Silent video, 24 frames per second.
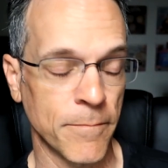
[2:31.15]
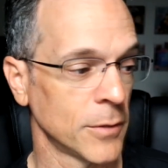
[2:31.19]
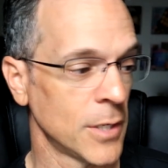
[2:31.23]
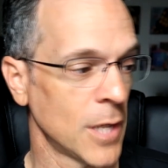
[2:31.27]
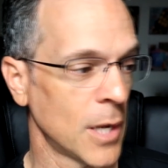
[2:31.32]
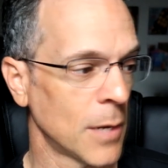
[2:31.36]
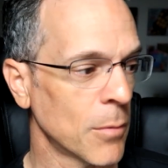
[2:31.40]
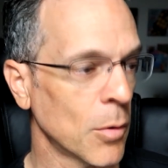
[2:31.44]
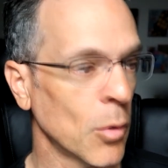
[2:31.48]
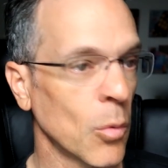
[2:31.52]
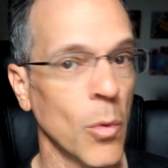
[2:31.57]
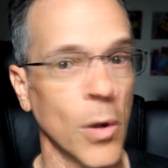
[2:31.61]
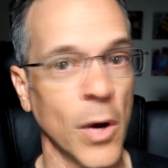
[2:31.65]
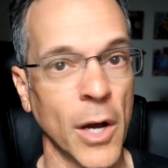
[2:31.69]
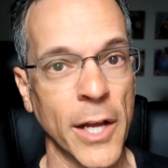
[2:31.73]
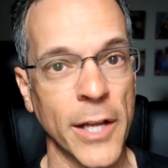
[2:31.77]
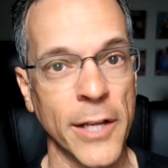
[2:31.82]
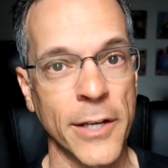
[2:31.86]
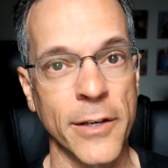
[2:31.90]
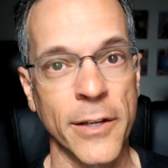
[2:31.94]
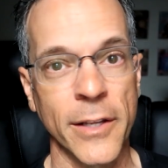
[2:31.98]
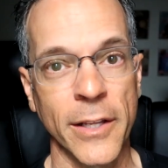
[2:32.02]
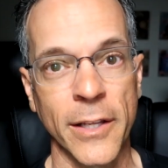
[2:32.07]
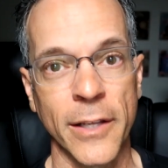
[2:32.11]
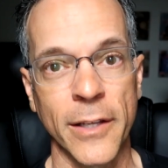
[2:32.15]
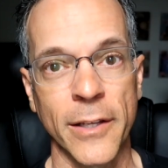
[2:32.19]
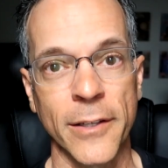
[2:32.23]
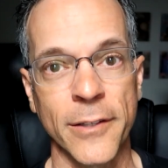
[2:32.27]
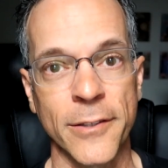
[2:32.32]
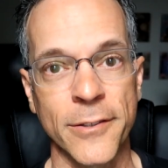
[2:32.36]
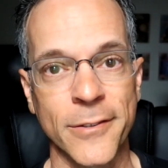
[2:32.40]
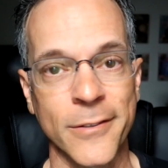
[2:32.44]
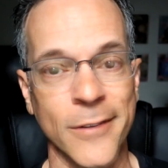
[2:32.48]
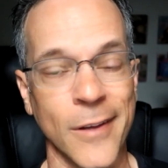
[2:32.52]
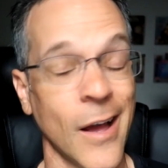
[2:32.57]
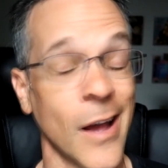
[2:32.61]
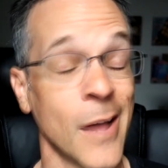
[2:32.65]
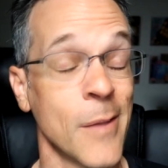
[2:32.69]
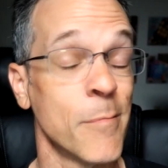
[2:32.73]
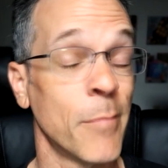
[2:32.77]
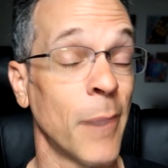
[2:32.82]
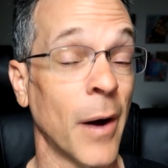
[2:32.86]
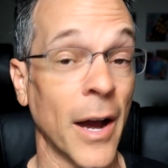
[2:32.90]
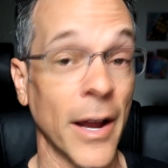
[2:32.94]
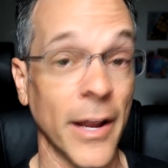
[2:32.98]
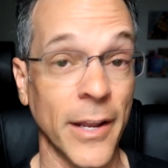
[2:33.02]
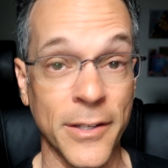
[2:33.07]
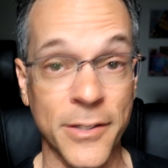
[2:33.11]
Number one is I'm
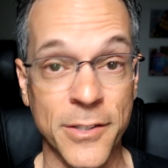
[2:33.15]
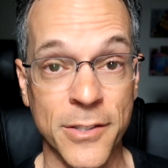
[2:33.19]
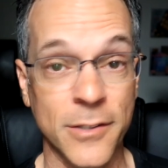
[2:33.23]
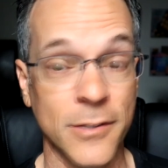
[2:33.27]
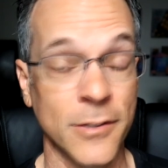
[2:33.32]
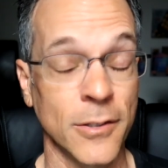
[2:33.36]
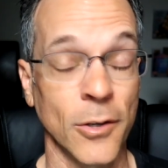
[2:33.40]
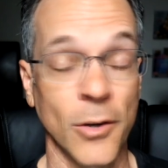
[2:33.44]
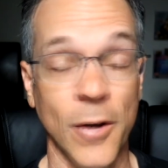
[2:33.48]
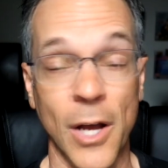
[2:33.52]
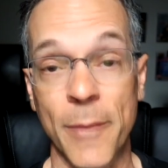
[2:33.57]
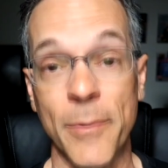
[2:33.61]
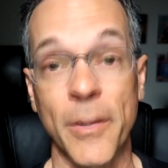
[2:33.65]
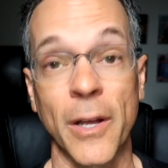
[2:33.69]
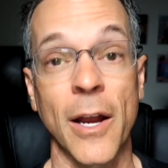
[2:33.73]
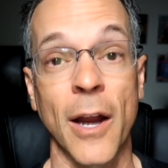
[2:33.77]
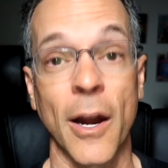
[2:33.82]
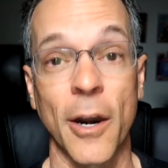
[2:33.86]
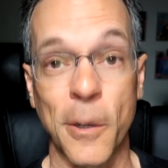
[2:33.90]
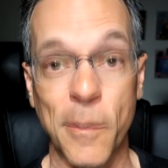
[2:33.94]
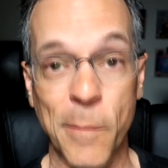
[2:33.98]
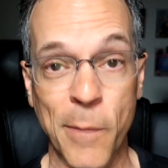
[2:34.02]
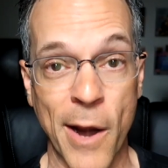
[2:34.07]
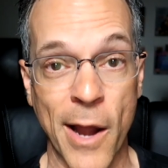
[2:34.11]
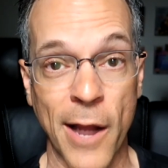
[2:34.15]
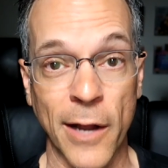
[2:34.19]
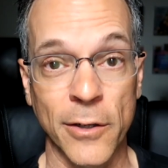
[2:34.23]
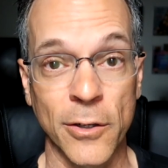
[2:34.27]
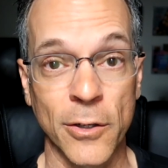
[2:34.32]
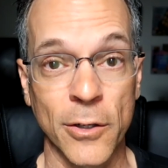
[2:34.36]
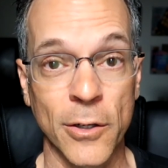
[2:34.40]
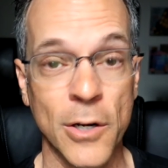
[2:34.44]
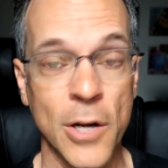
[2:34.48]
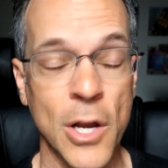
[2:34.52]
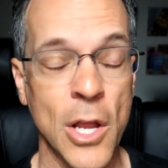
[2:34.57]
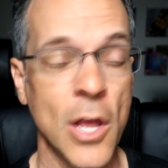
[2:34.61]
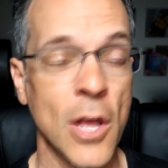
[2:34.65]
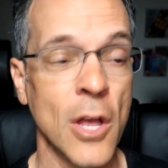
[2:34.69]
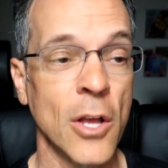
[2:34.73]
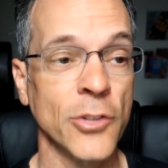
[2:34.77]
biased, so I'm a chiropractor.